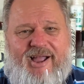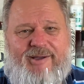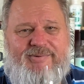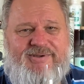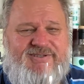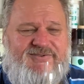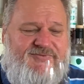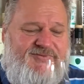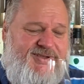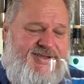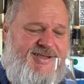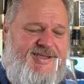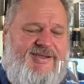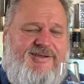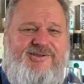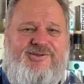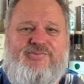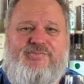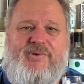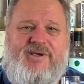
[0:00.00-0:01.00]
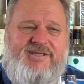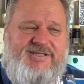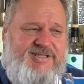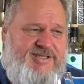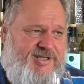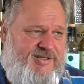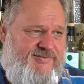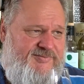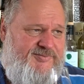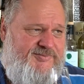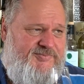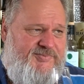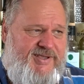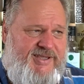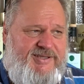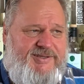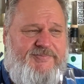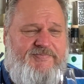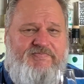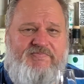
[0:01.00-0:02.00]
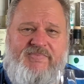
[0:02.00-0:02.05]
was thinking to myself that,